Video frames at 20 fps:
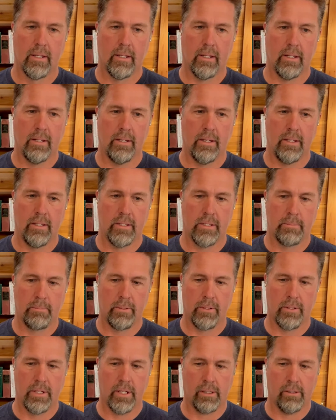in this
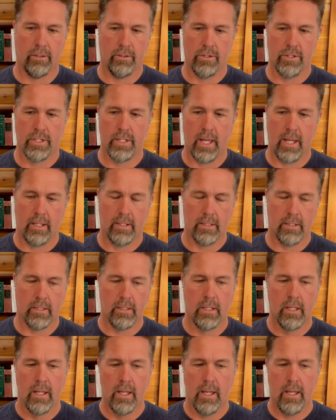particular state, and
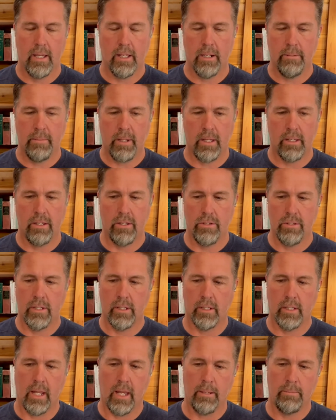I'm not
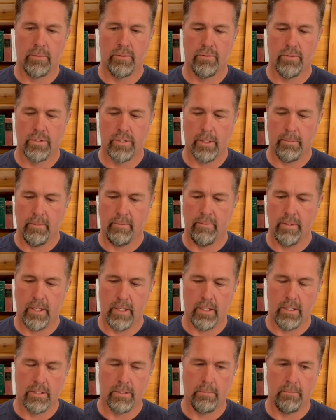using names for some of
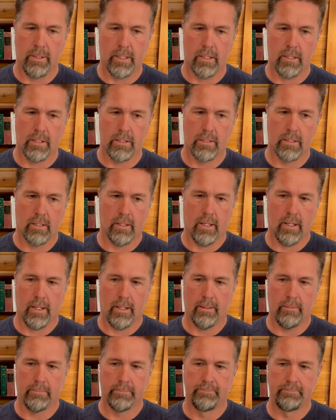these because
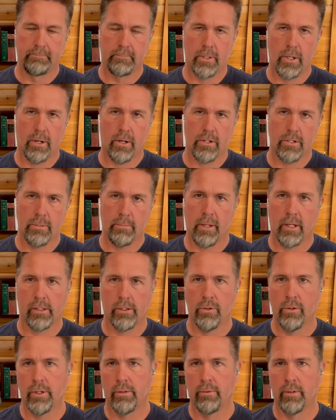there are some
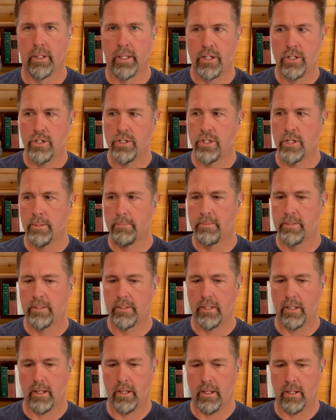ongoing
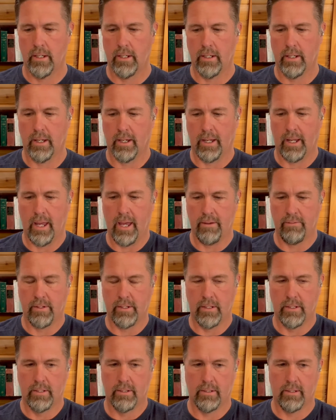relationships, and I
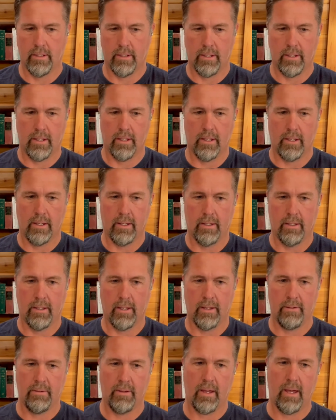haven't
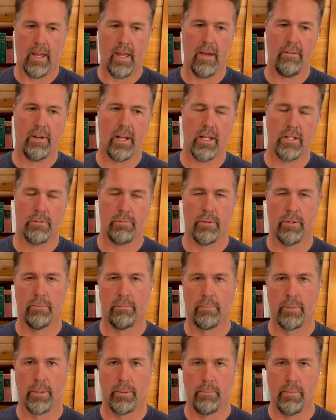asked for
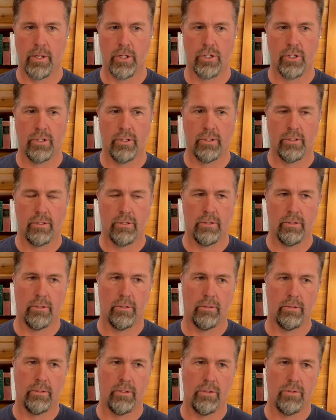permission
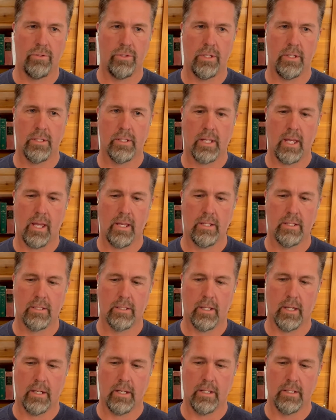to use these case
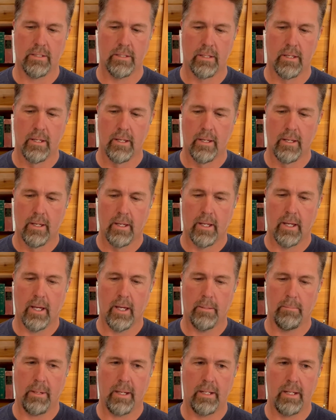studies
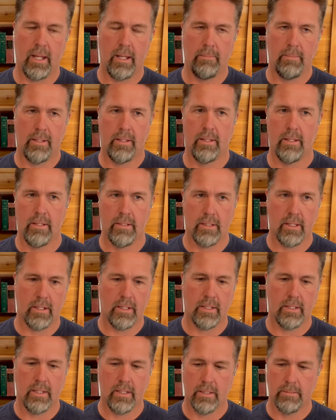by naming these
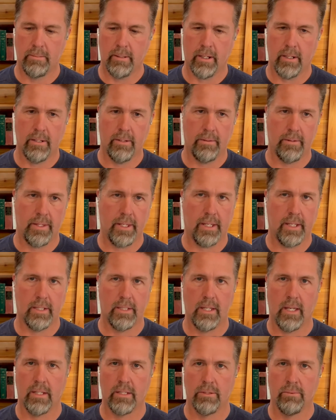entities, but I don't think it
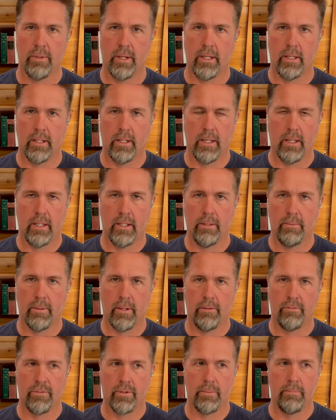takes away in any way
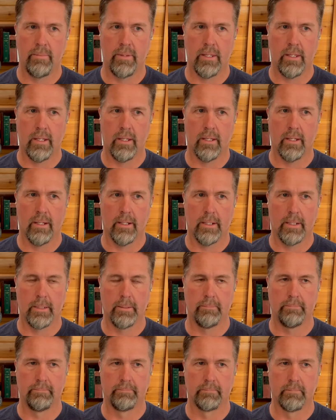from the
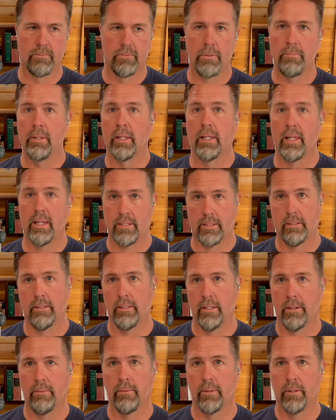lesson
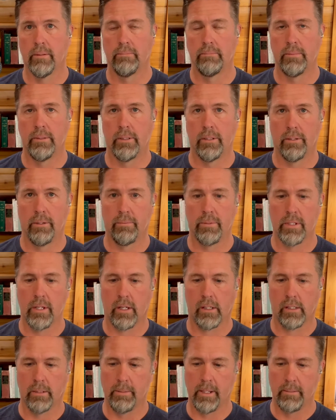that we're
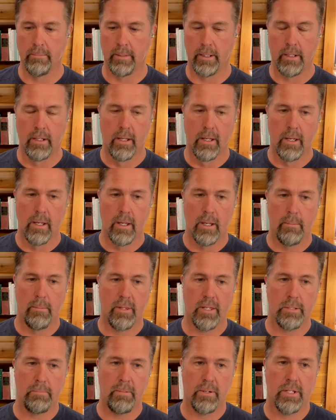talking about. But
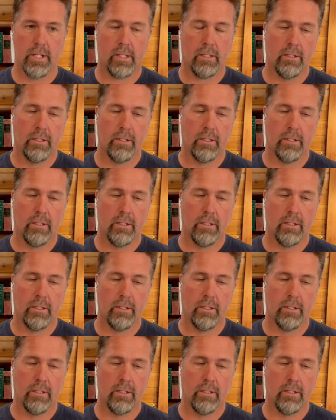this particular